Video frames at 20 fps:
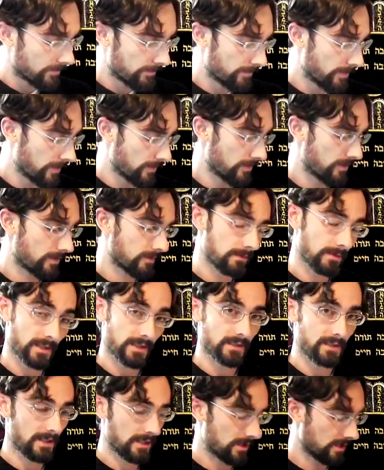both
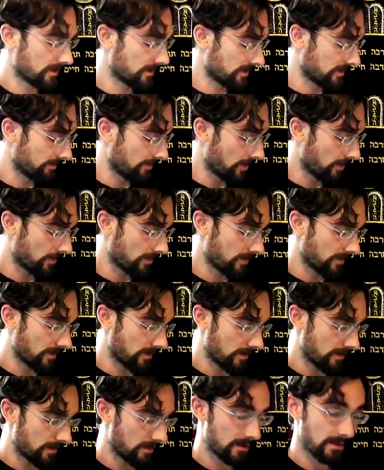edition, both
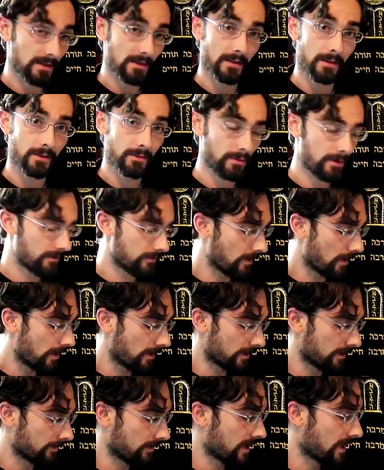the, the three
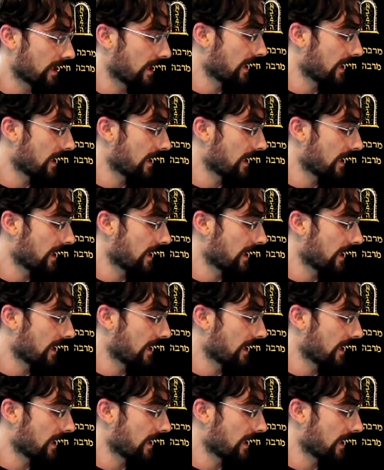volume